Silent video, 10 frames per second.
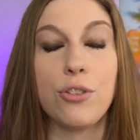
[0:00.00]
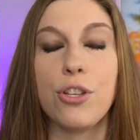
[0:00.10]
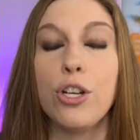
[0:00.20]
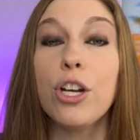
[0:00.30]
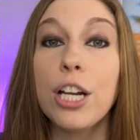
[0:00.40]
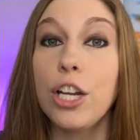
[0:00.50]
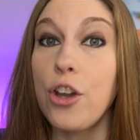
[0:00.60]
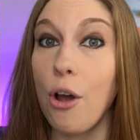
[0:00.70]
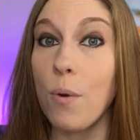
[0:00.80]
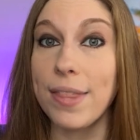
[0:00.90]
So you're going to
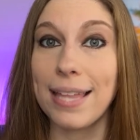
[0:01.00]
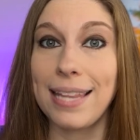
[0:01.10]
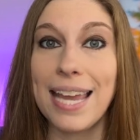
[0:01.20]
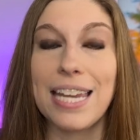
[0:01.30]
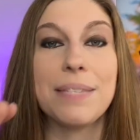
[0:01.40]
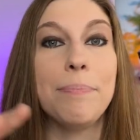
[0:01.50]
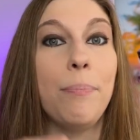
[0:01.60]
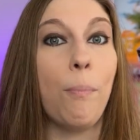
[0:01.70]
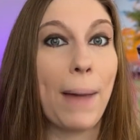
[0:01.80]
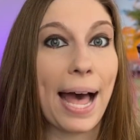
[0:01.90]
know where that line is
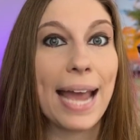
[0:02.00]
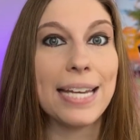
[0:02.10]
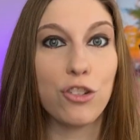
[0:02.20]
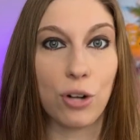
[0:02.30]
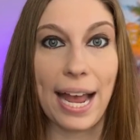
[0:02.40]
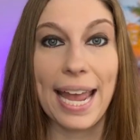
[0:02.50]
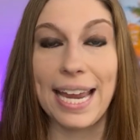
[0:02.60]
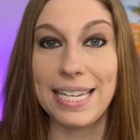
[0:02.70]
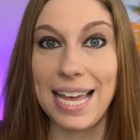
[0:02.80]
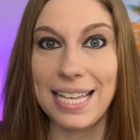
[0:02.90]
by trying
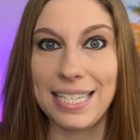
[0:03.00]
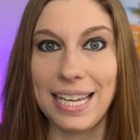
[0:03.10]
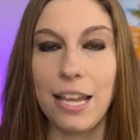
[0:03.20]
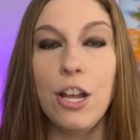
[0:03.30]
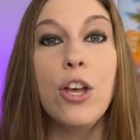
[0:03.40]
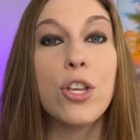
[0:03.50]
and testing it.